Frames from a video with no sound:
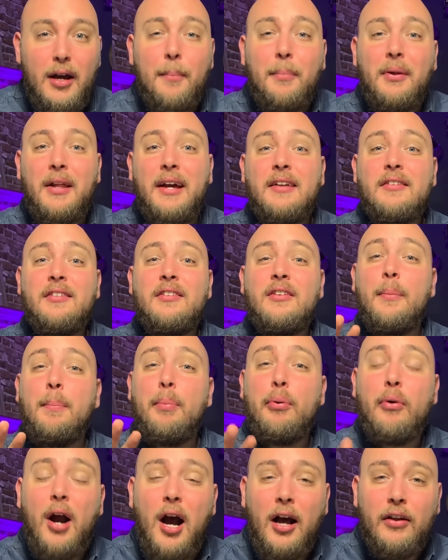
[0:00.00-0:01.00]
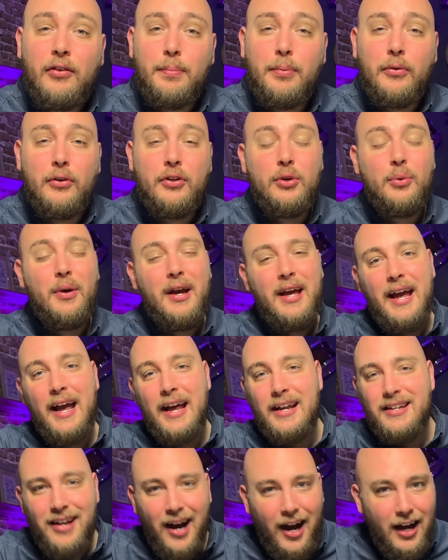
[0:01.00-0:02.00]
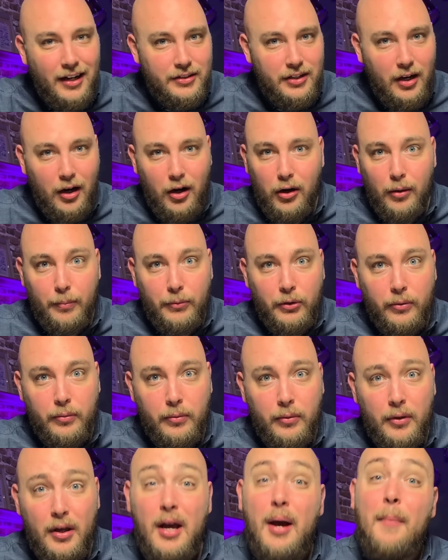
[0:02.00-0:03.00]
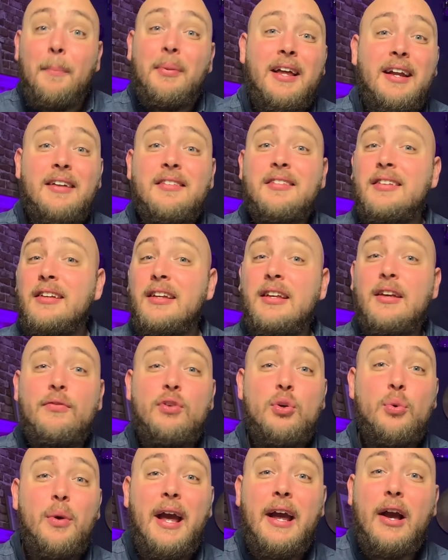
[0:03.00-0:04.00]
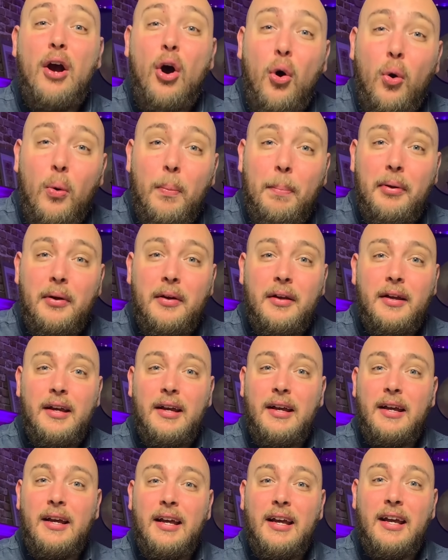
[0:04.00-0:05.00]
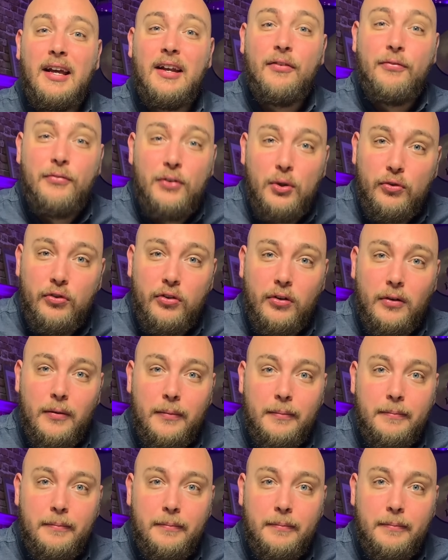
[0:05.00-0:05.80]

plans to prosper you and not to harm you, plans to give you a hope and a future."